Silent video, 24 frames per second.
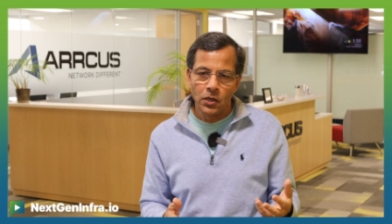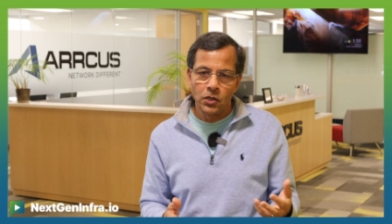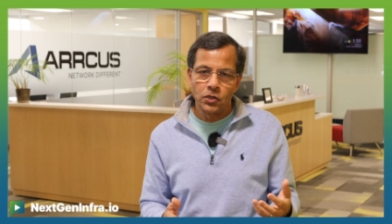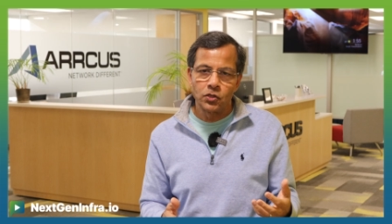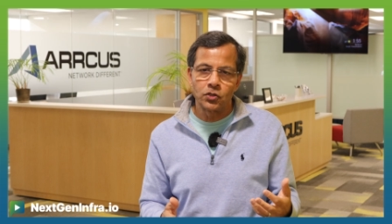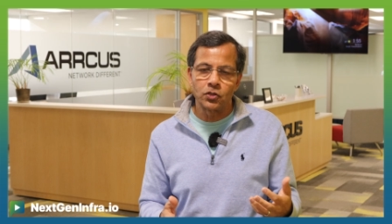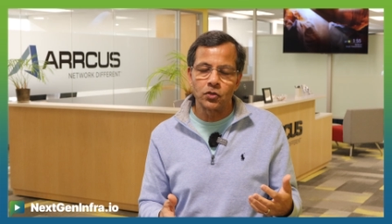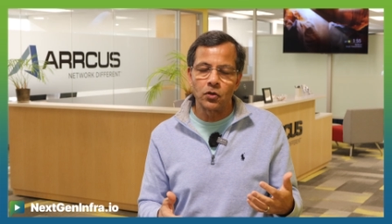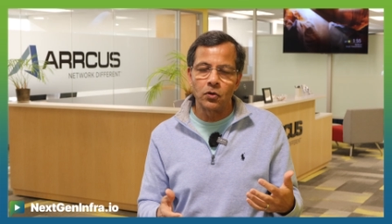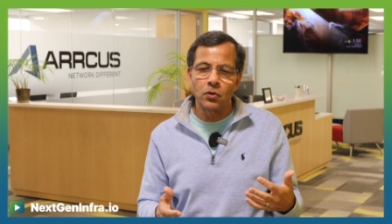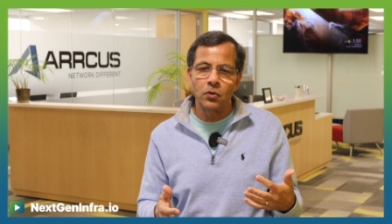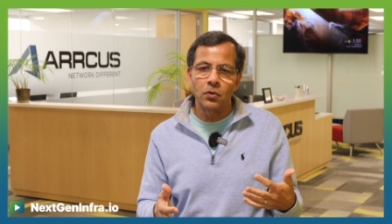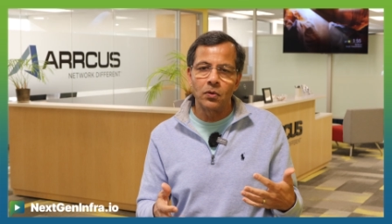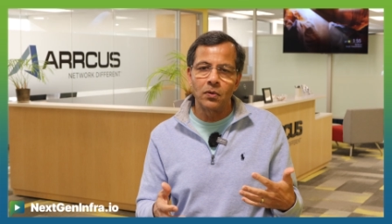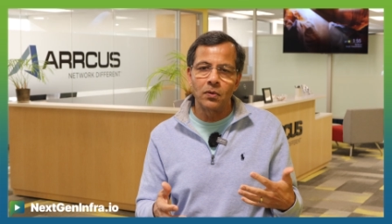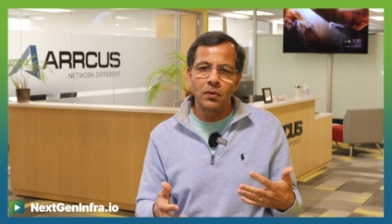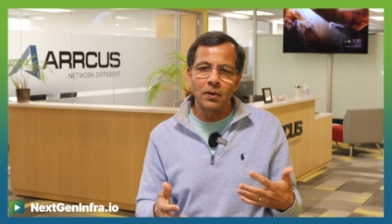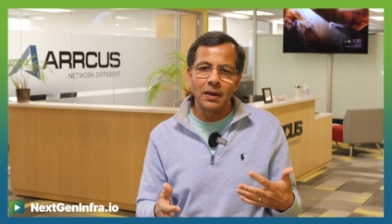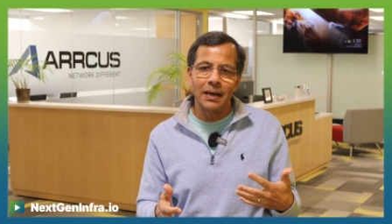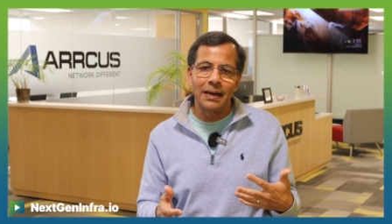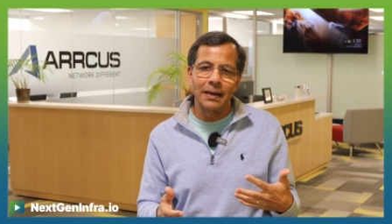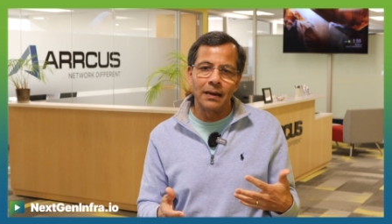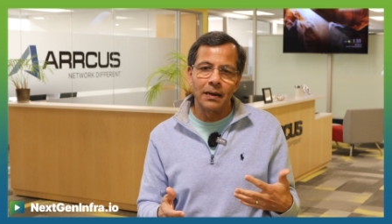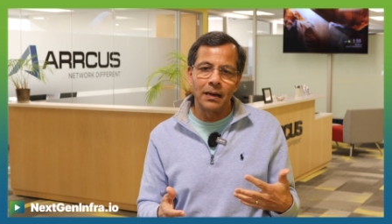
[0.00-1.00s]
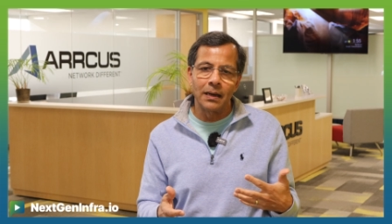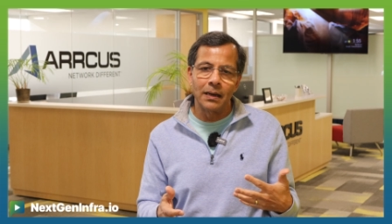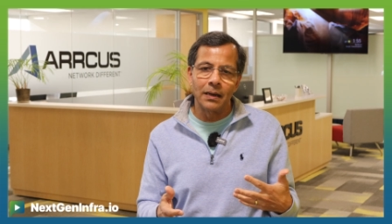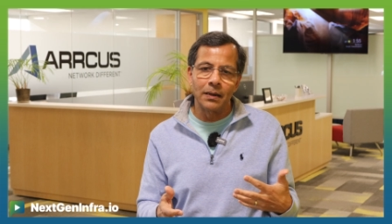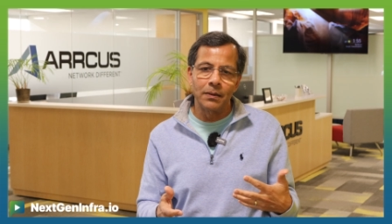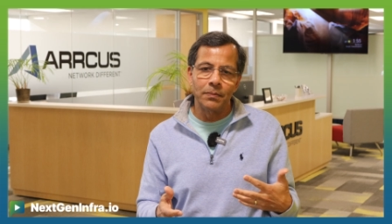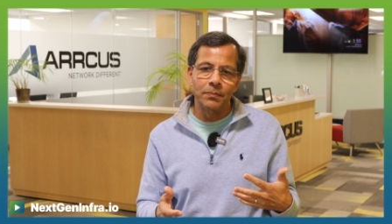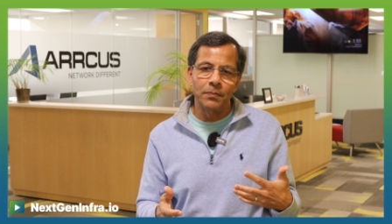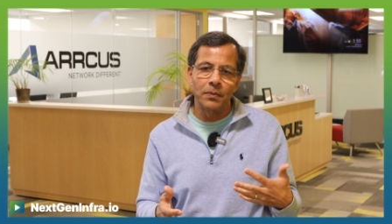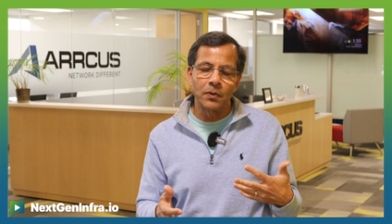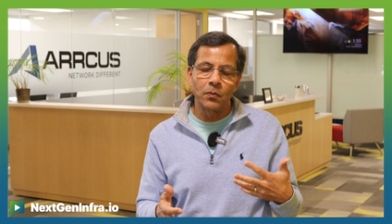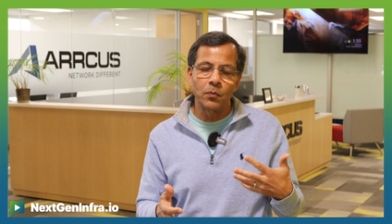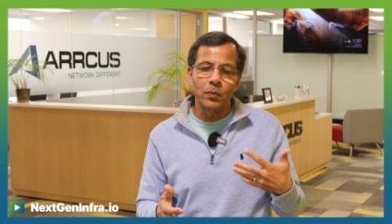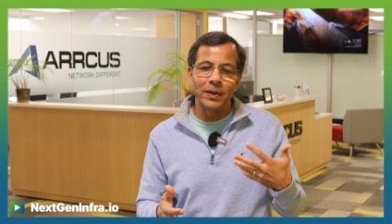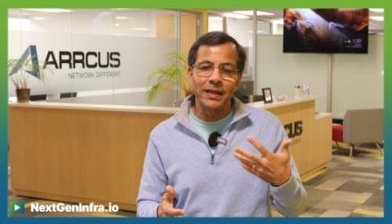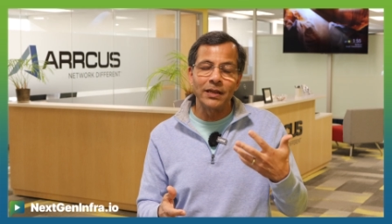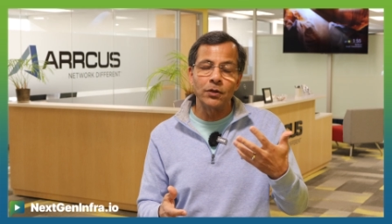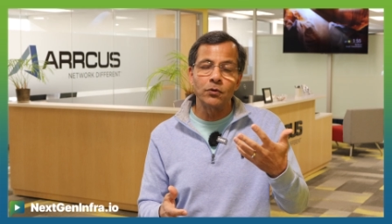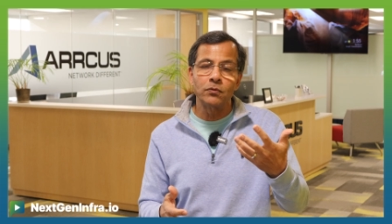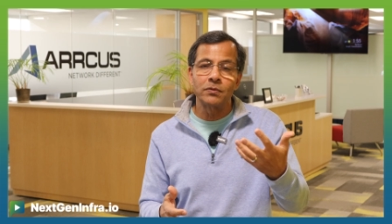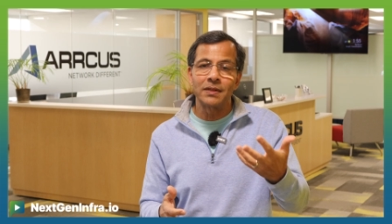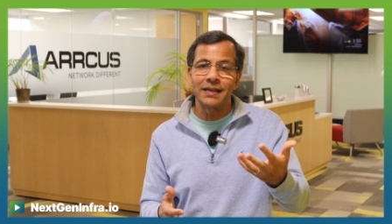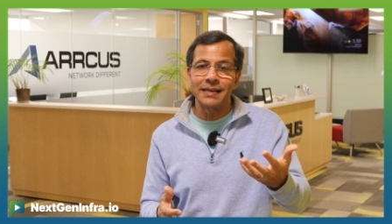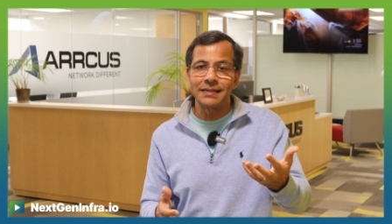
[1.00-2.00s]
So um, we
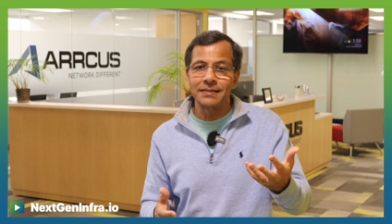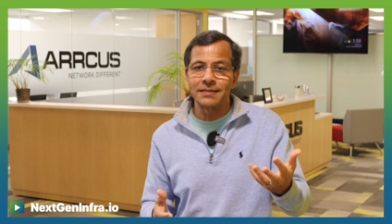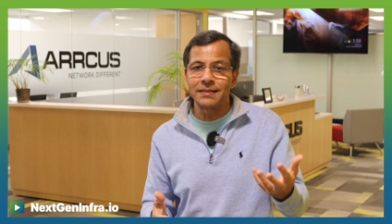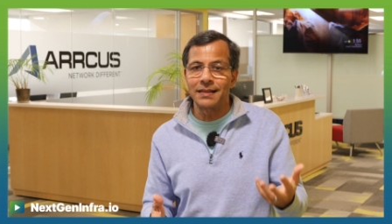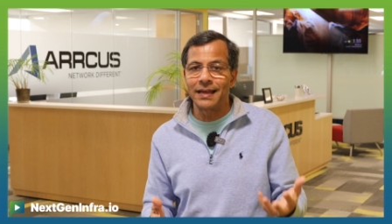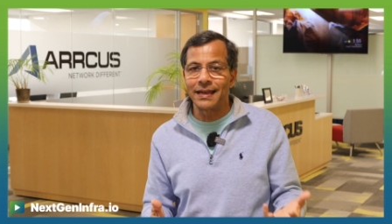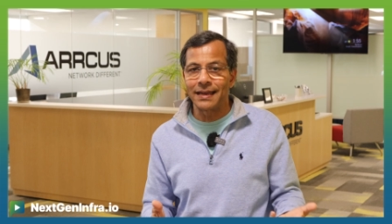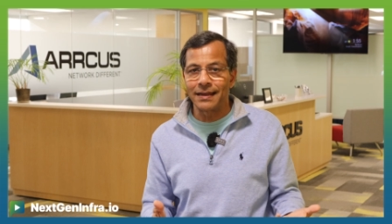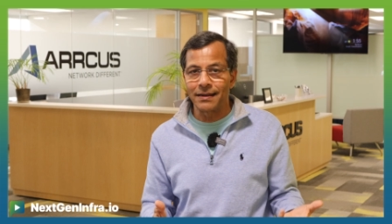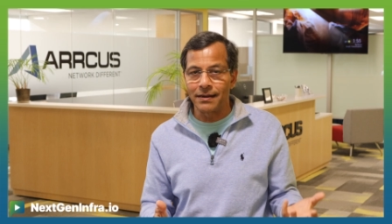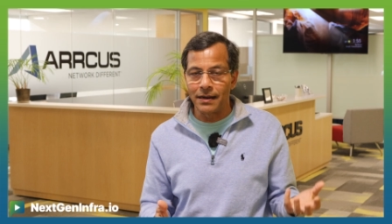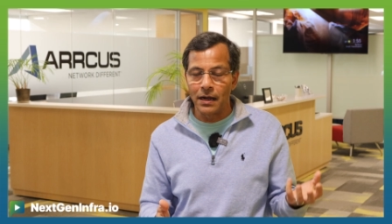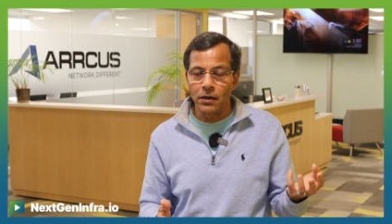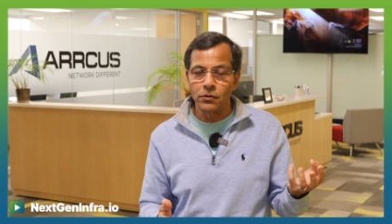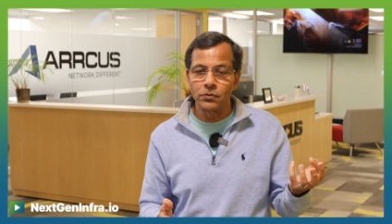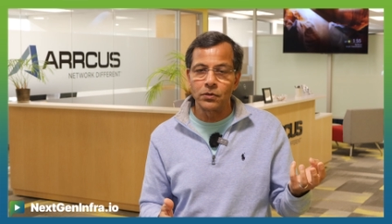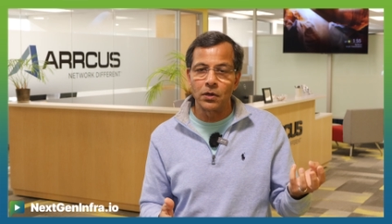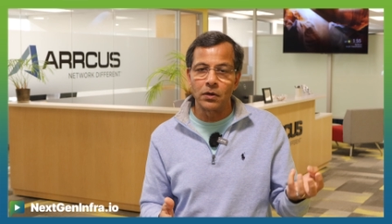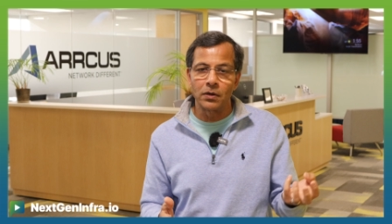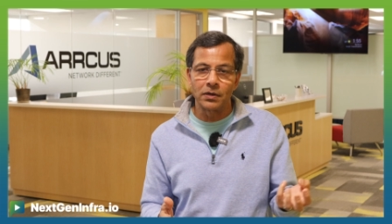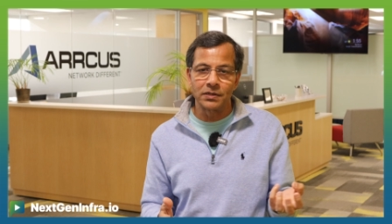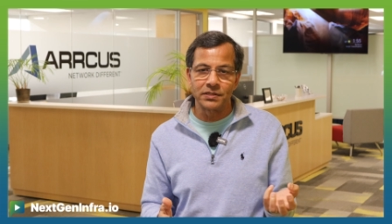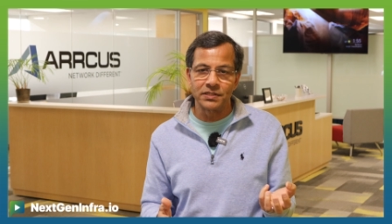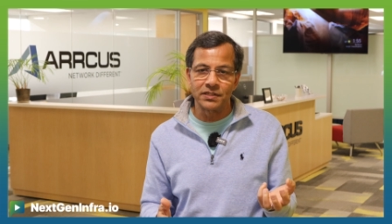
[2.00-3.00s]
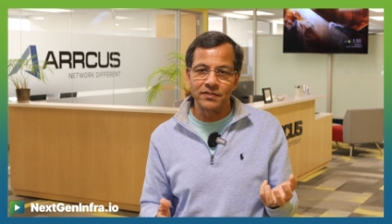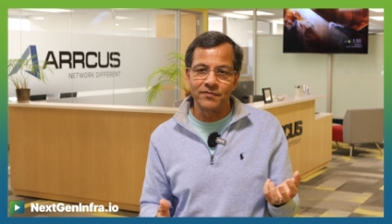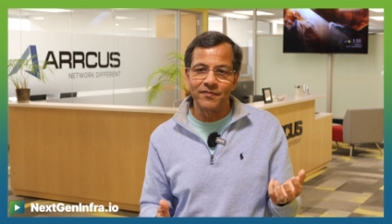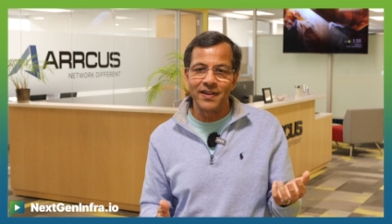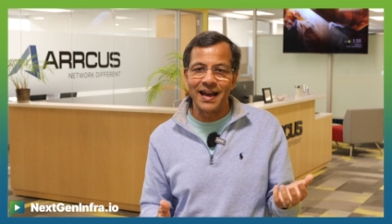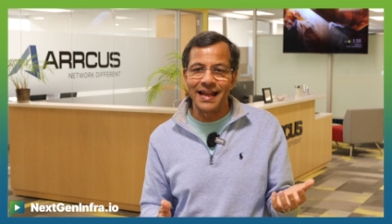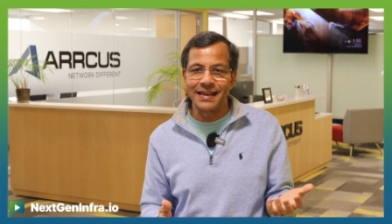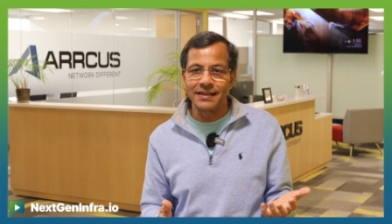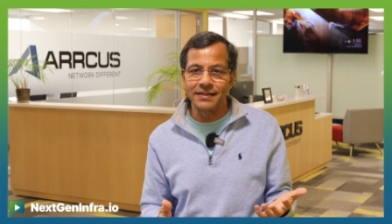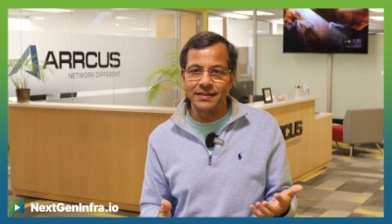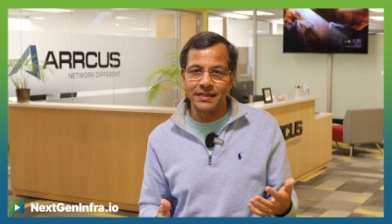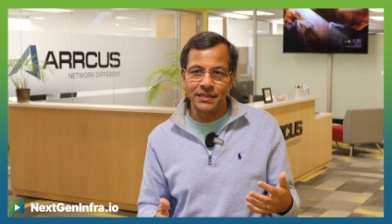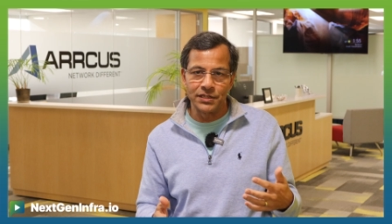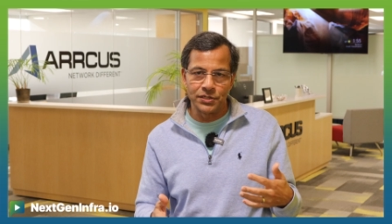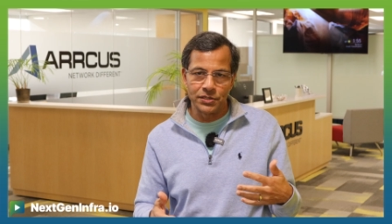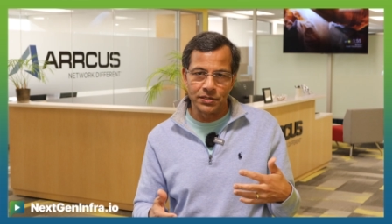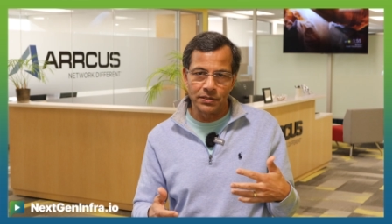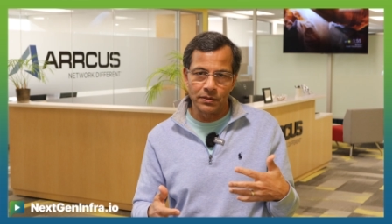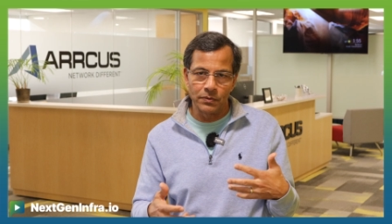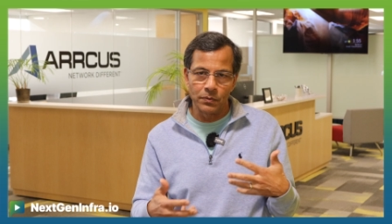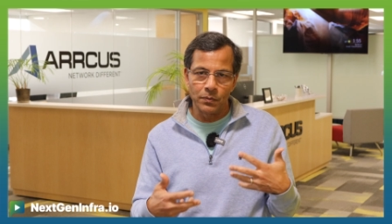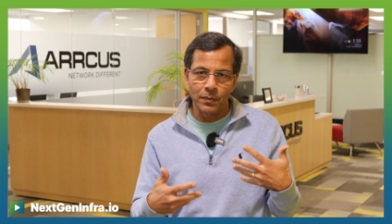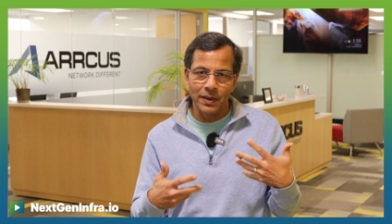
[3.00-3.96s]
do things like route origin validation,